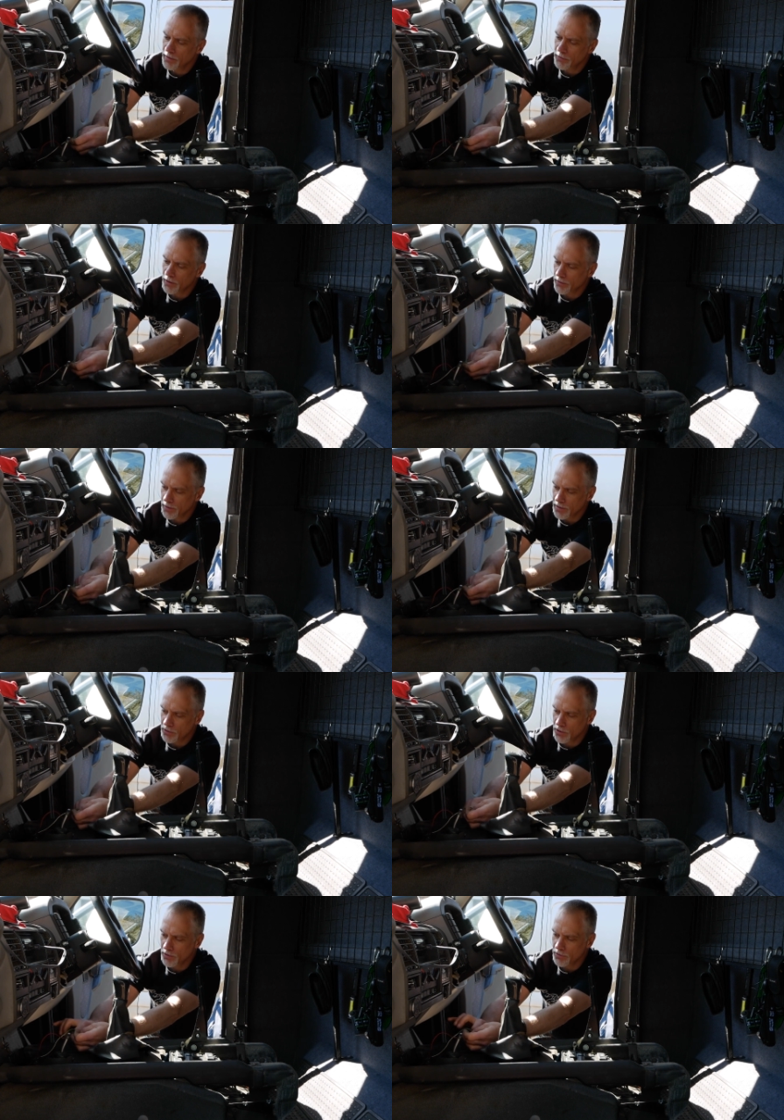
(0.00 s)
Not that I
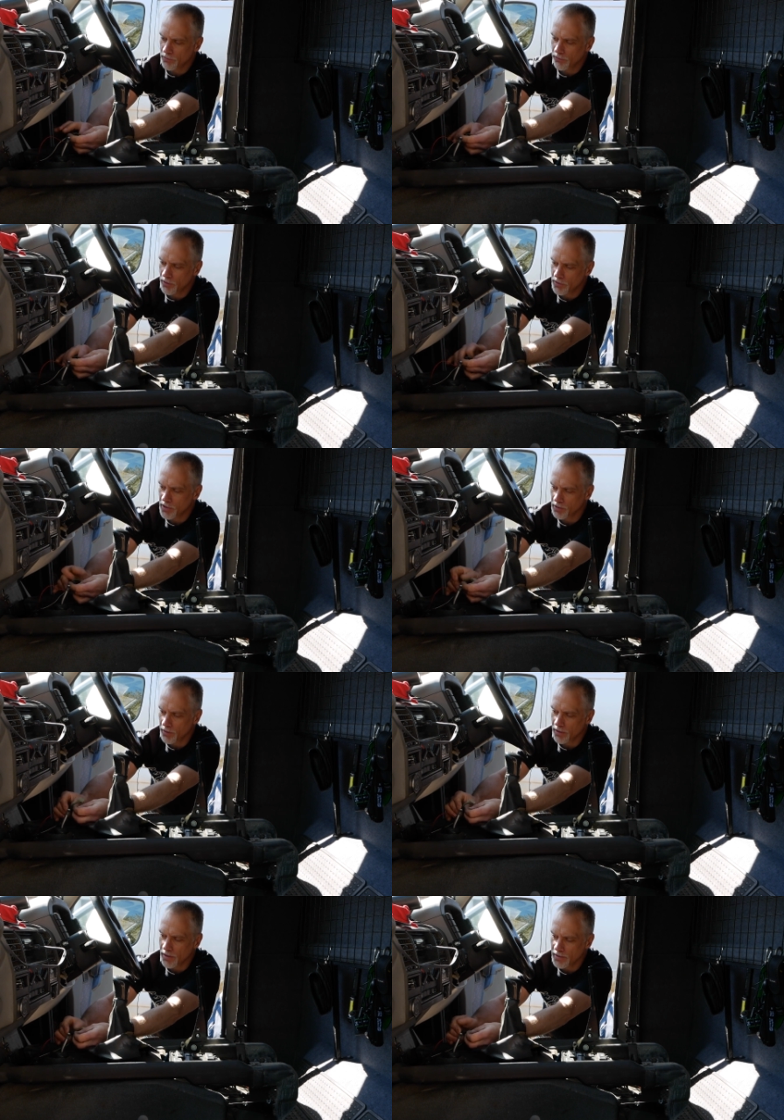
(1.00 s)
actually use it for a
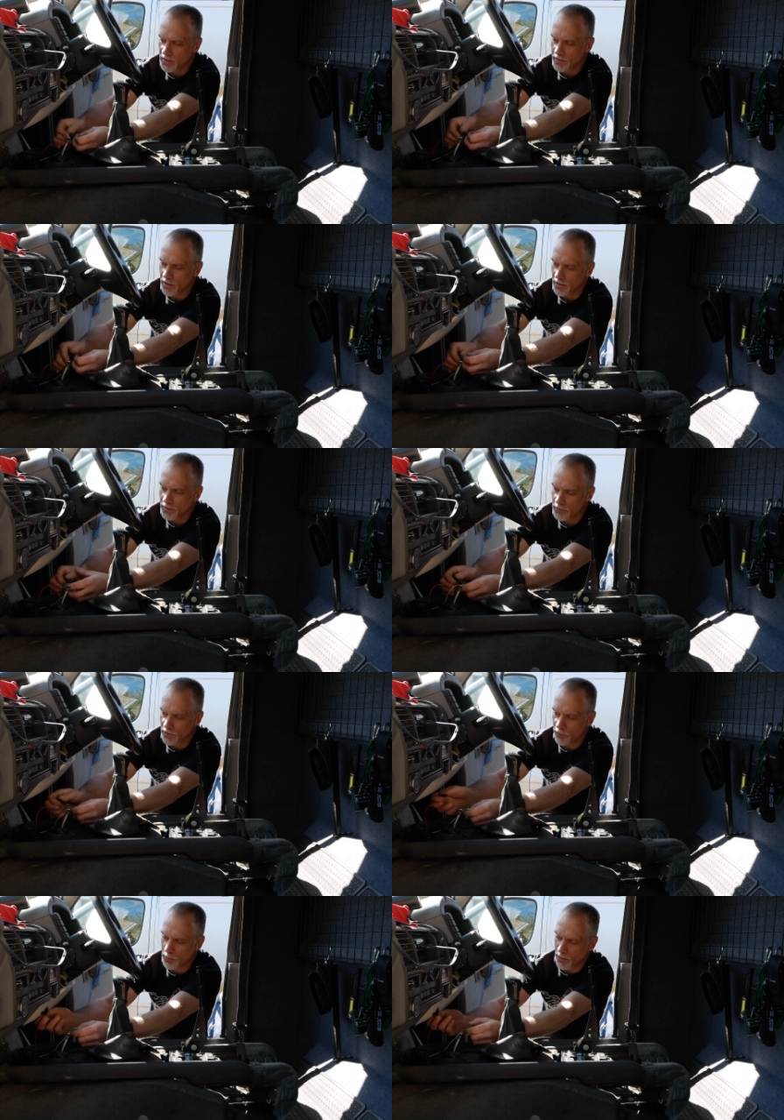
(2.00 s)
cigarette lighter, I use it
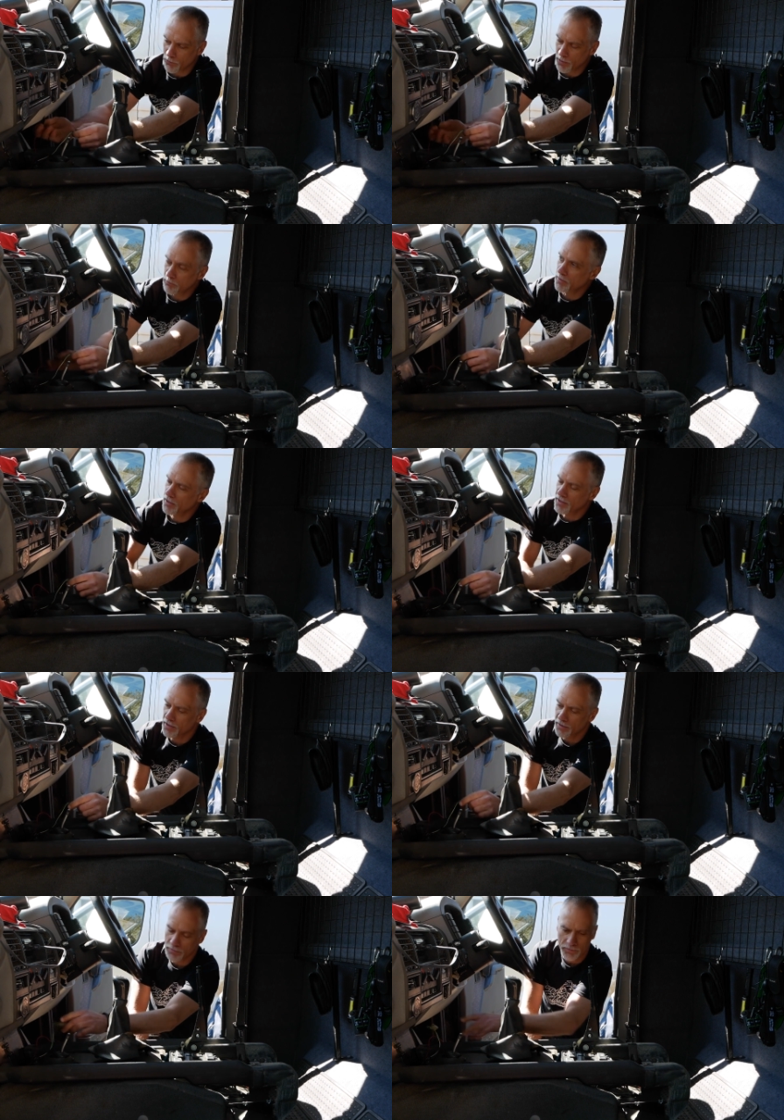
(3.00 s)
for powering the
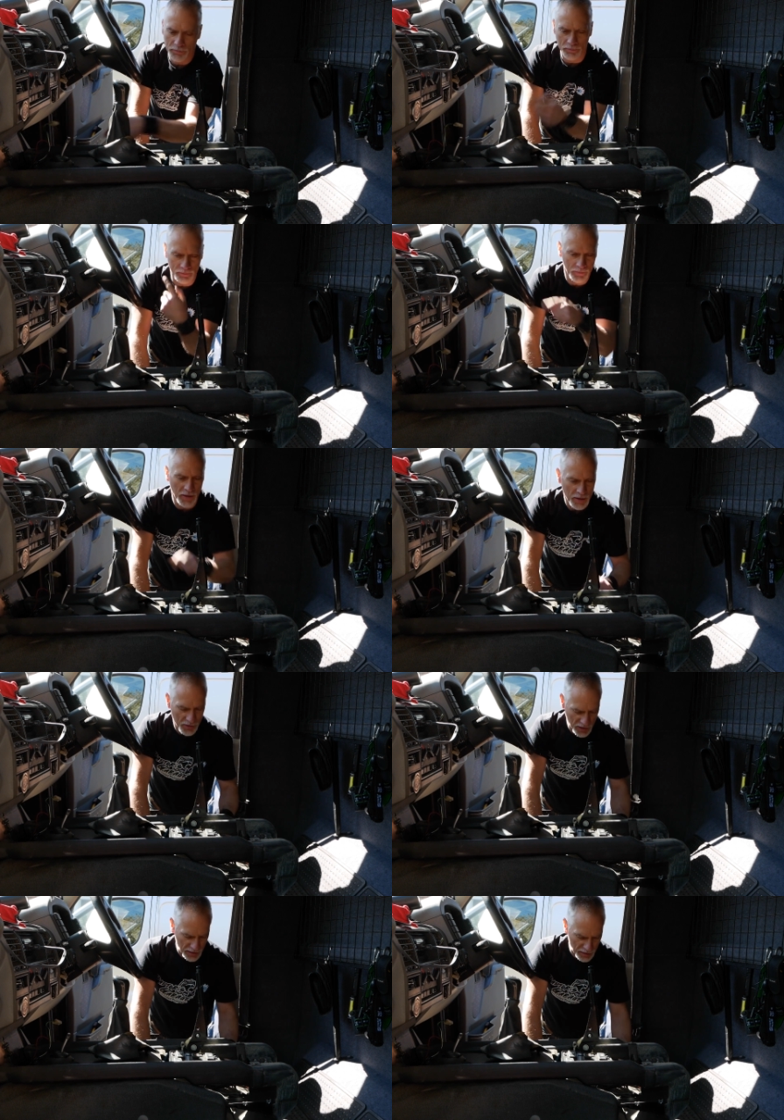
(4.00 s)
uh,
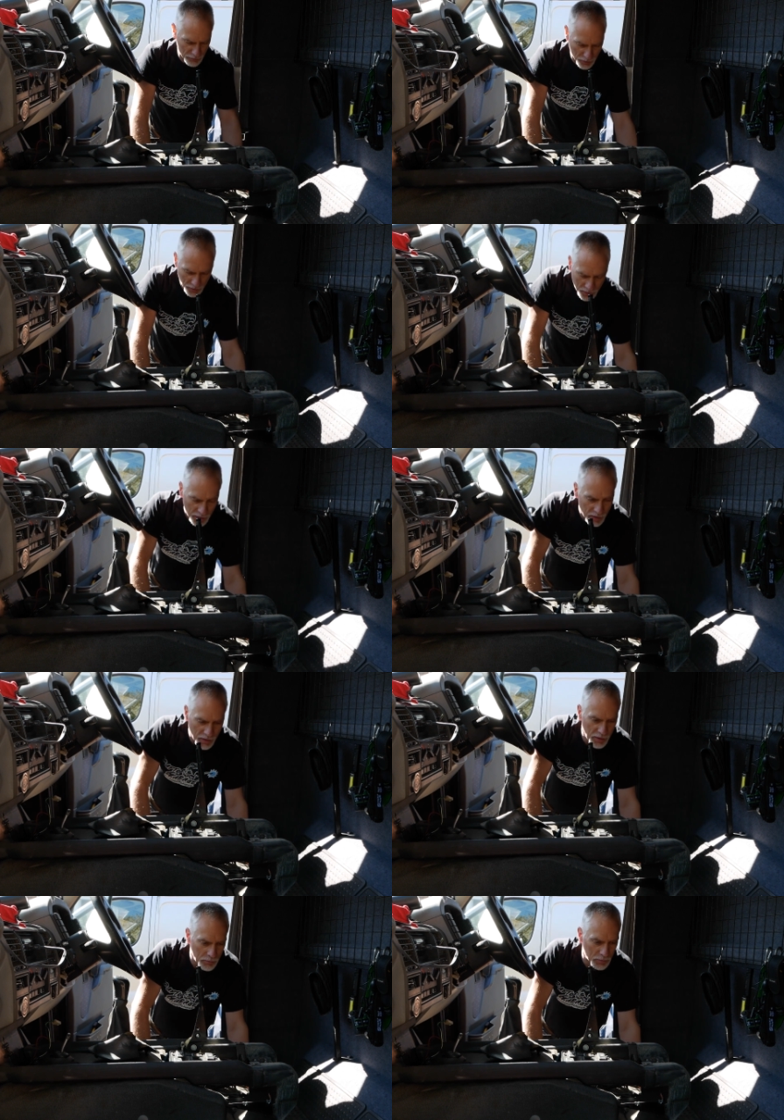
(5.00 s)
sat nav
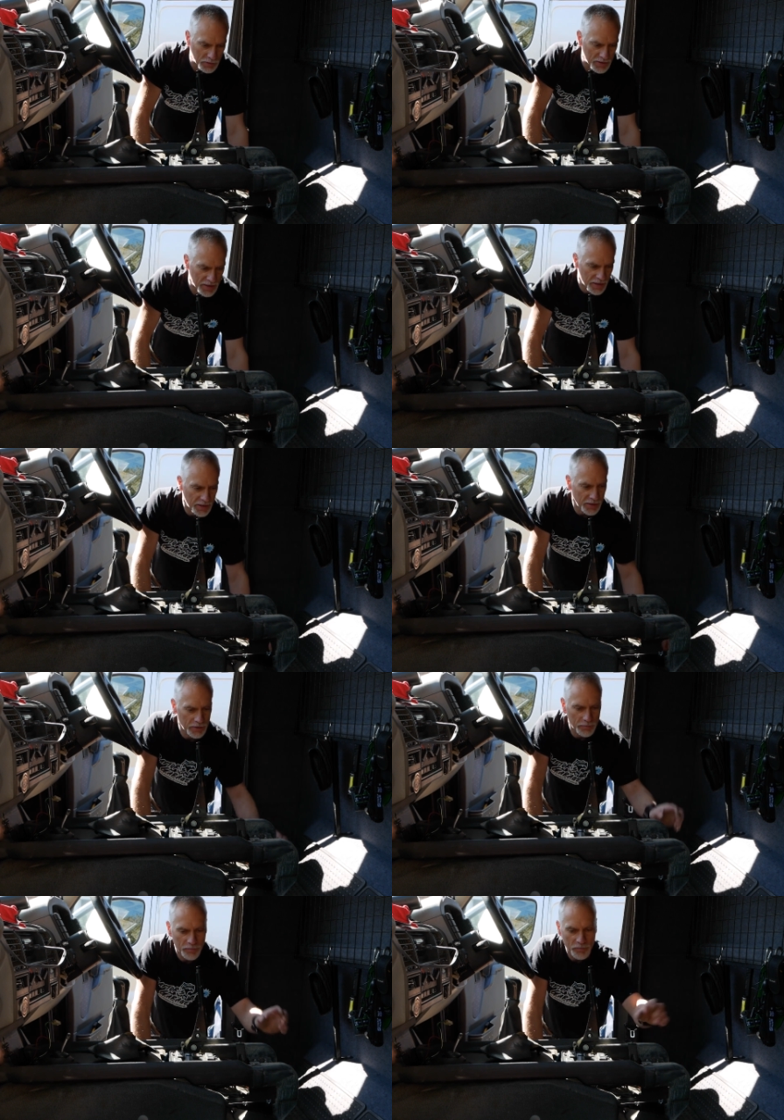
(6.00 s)
but uh,
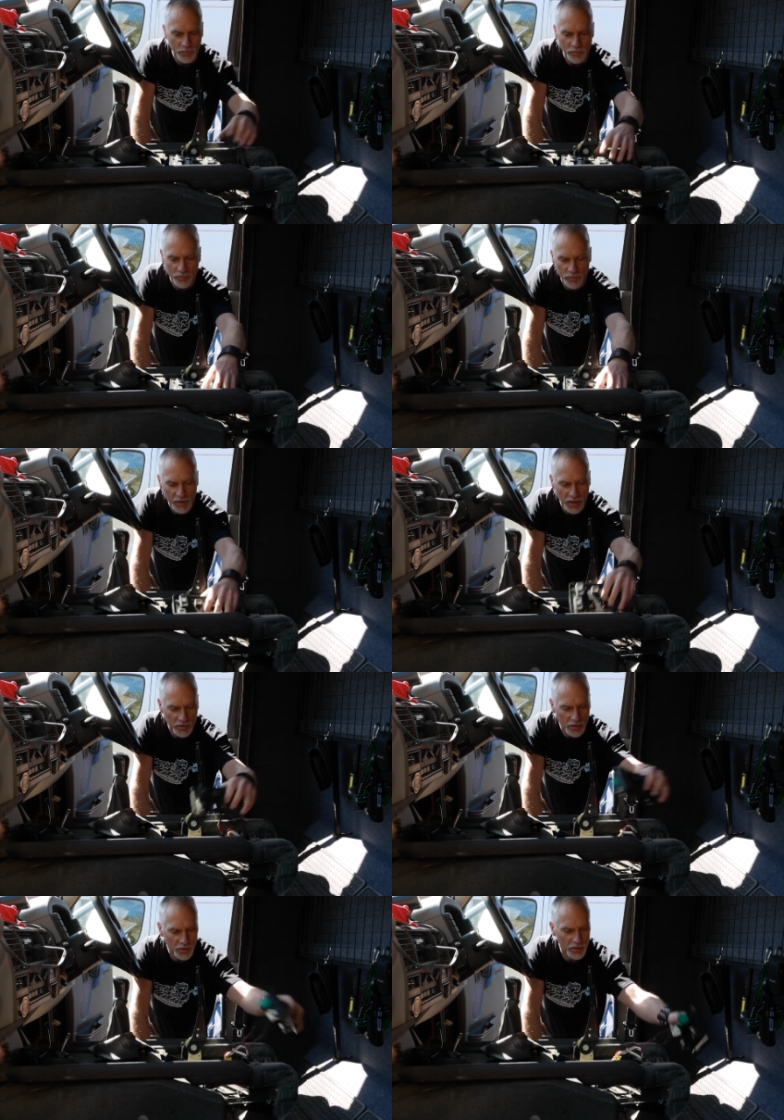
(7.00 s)
yeah
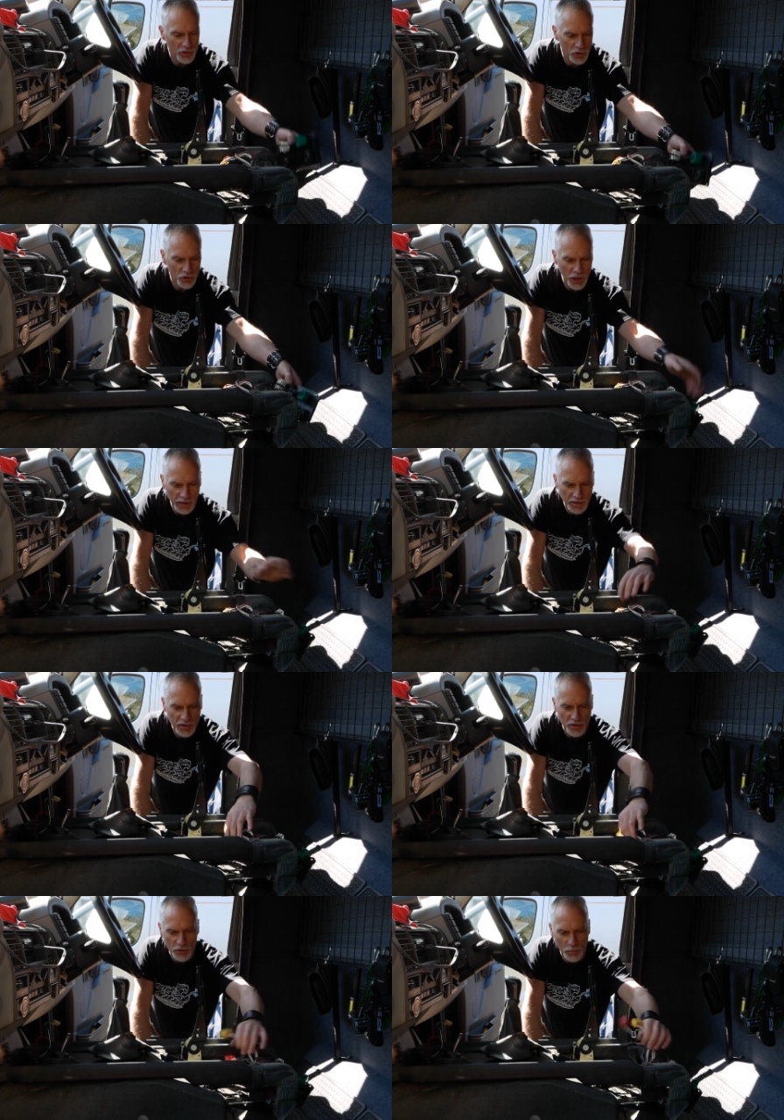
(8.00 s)
so I'm going to just check
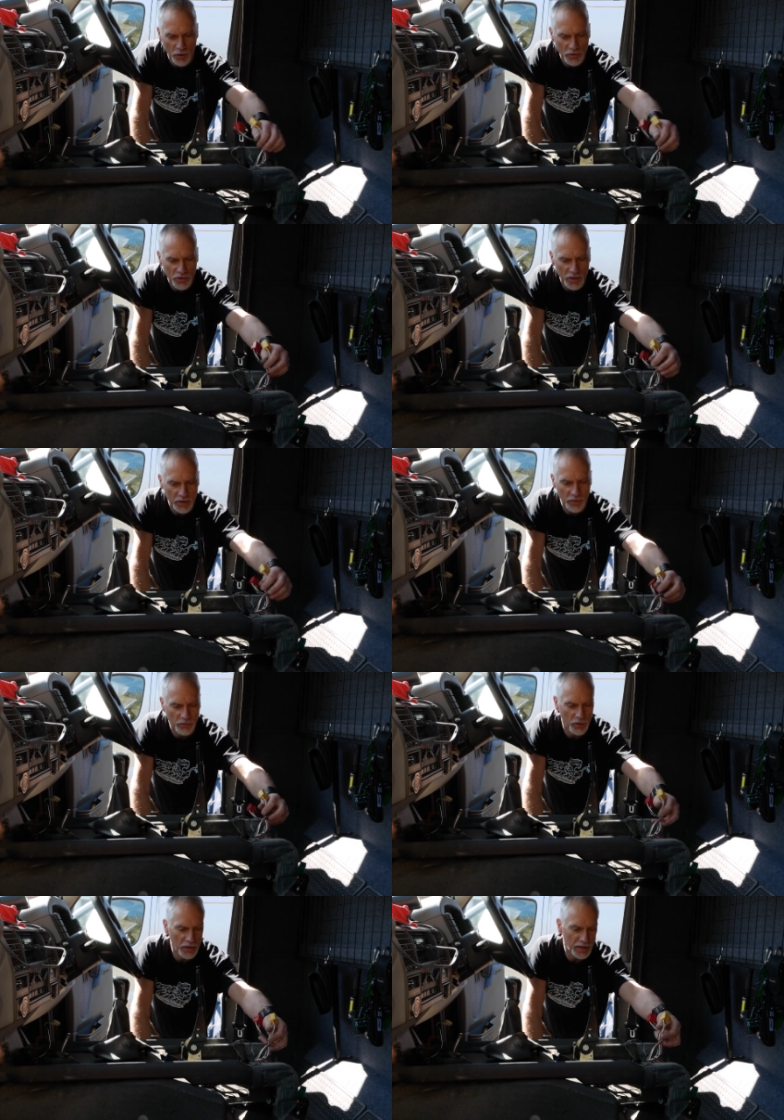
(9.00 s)
these other ones see if I've
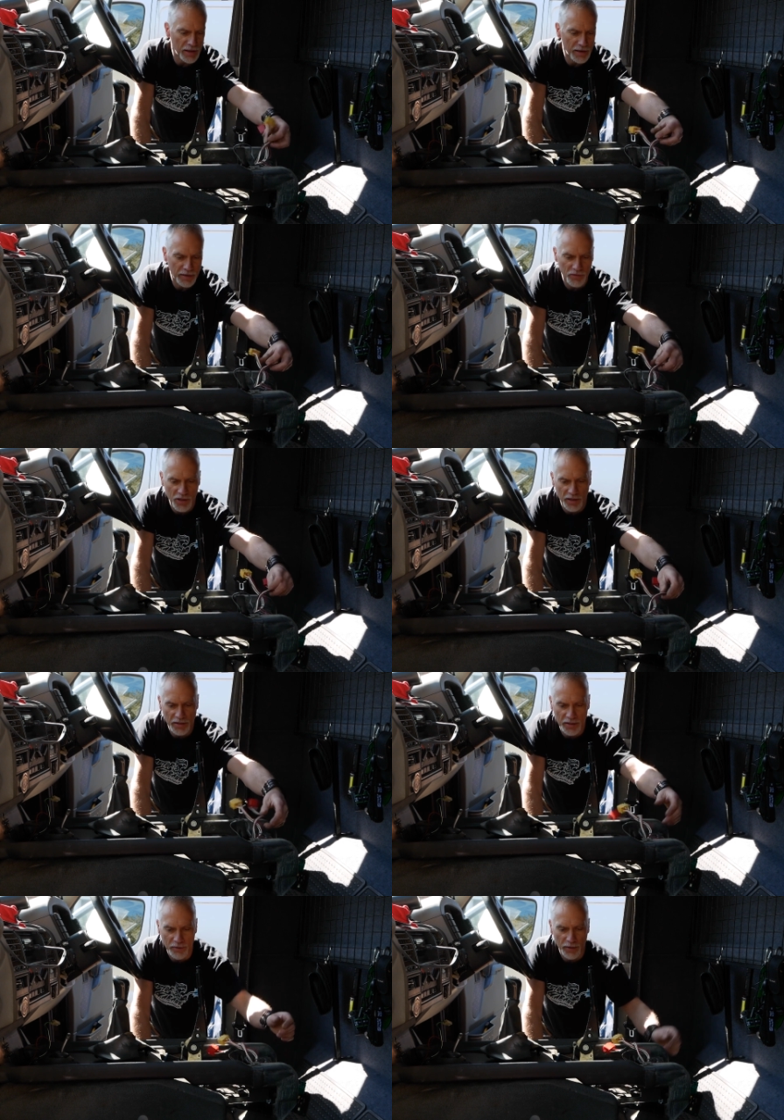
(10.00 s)
got any lives
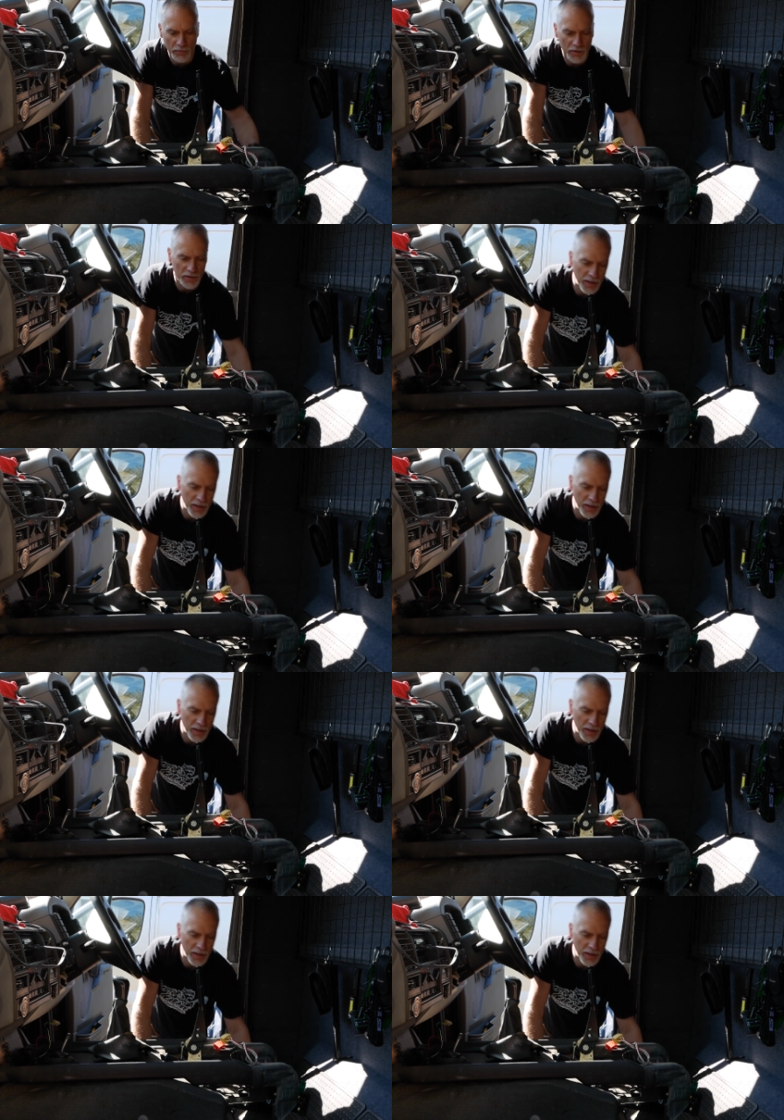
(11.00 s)
hiding around in